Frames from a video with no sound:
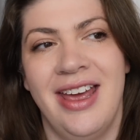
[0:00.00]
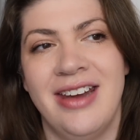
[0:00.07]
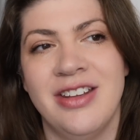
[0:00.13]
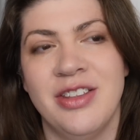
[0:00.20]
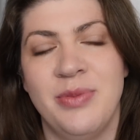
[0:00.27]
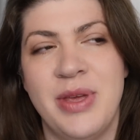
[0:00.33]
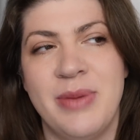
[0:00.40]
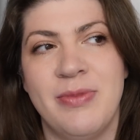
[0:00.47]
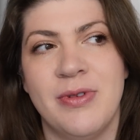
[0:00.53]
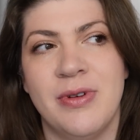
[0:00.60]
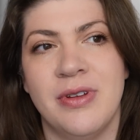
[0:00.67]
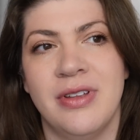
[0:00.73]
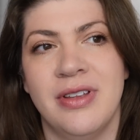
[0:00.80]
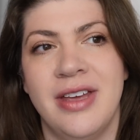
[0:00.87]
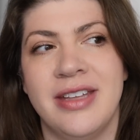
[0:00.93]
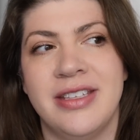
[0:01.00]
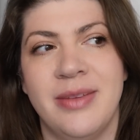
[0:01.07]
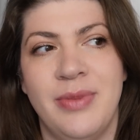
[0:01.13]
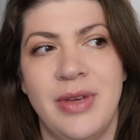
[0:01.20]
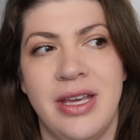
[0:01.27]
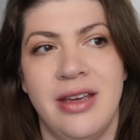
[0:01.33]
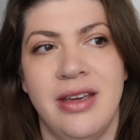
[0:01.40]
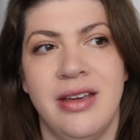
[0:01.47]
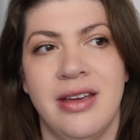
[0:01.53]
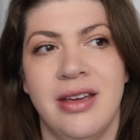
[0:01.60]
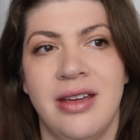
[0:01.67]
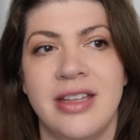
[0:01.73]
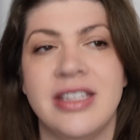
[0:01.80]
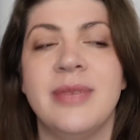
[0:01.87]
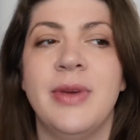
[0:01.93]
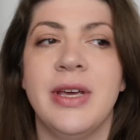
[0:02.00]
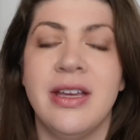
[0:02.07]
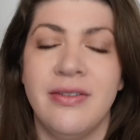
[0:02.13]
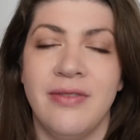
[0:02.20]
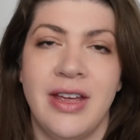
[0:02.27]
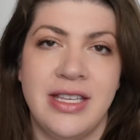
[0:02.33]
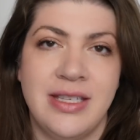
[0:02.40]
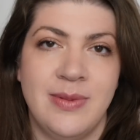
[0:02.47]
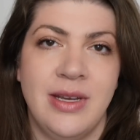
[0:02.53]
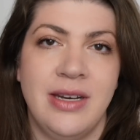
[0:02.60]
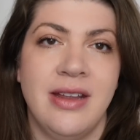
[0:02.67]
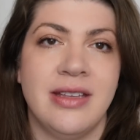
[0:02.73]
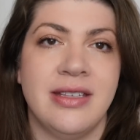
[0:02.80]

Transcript: And other people, it's a big investment.